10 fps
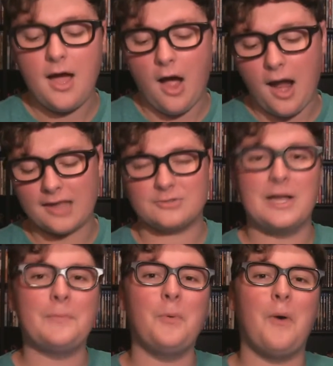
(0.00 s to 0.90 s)
Alright, so
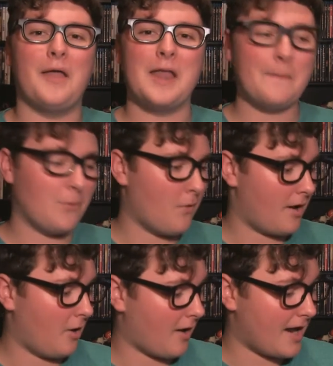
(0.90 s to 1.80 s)
number one.
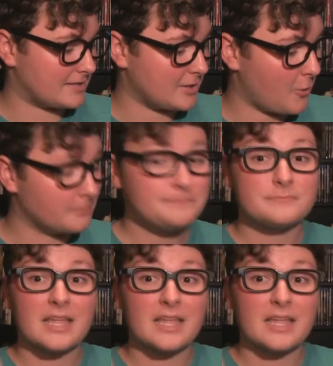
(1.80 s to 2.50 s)
Alright, so